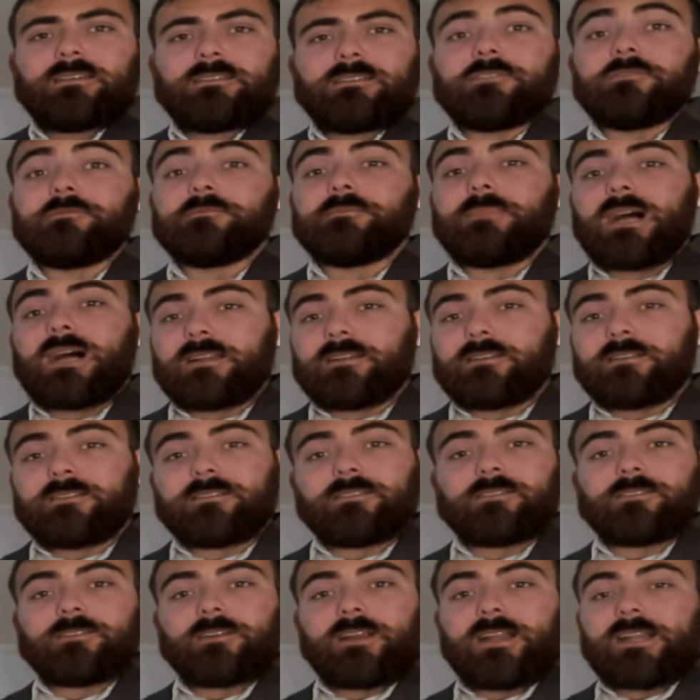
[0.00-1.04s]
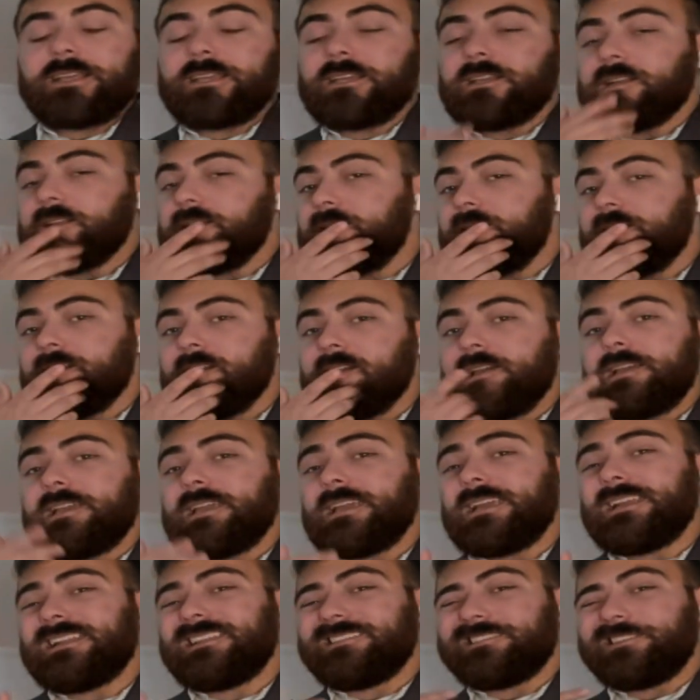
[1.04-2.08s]
to monitor credit.
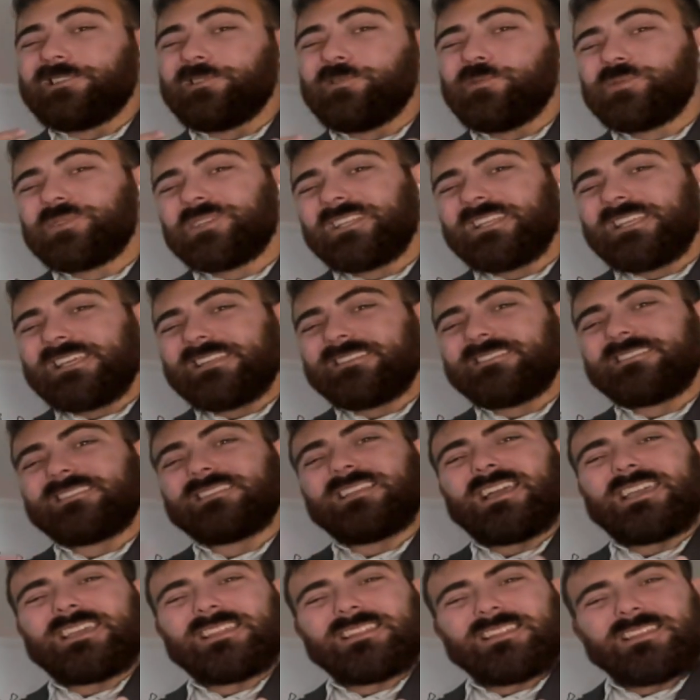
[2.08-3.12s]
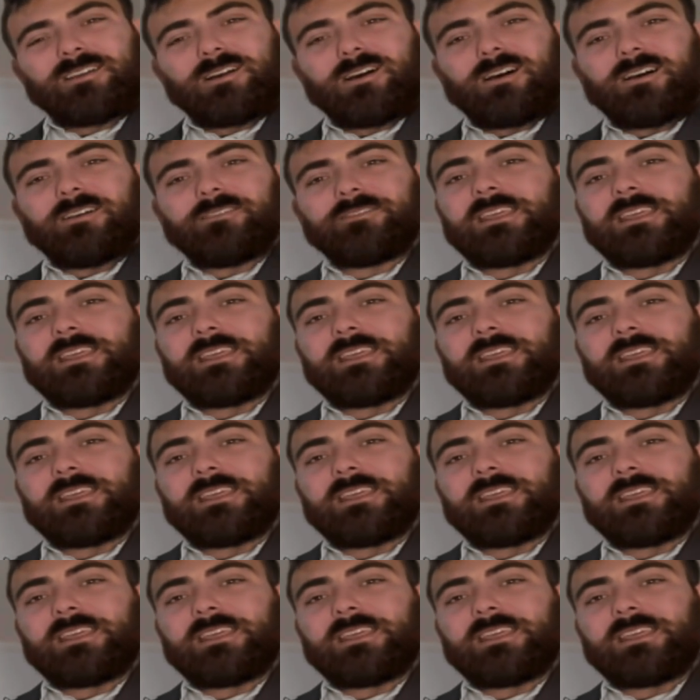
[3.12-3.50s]
It is usually slightly off.